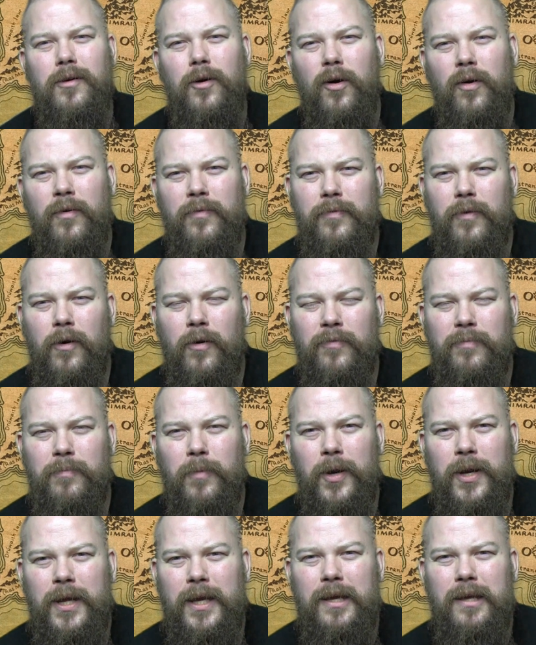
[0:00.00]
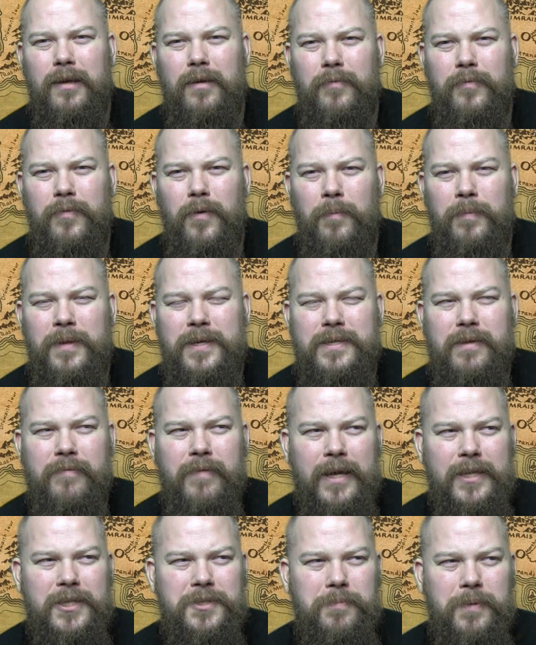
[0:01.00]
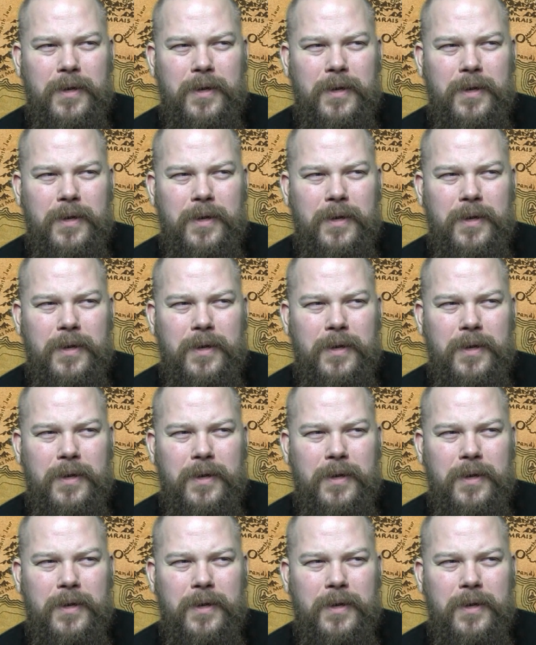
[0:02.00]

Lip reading: of money from this event,